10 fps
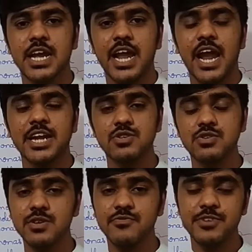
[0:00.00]
and
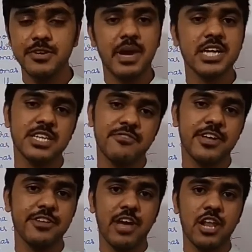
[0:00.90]
your feedbacks are
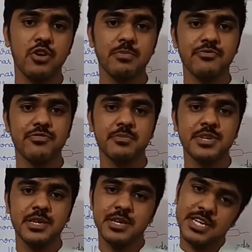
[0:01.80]
very valuable for
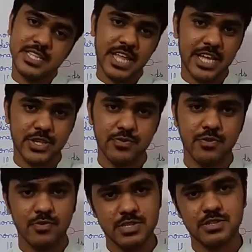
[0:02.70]
me. Thank you for
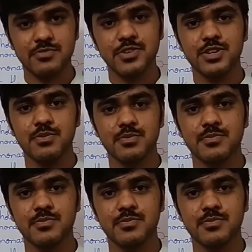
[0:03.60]
watching the video.